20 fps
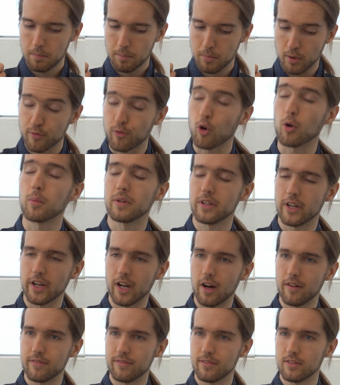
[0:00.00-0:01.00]
performing
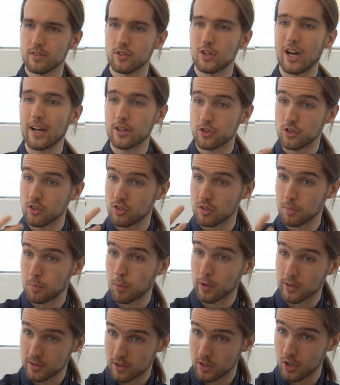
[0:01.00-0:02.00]
enough to actually
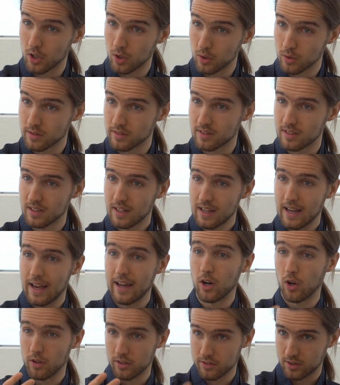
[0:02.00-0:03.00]
support the nodes
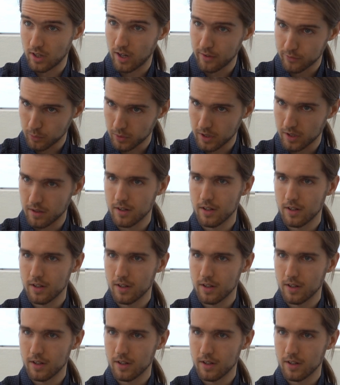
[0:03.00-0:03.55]
and all the software.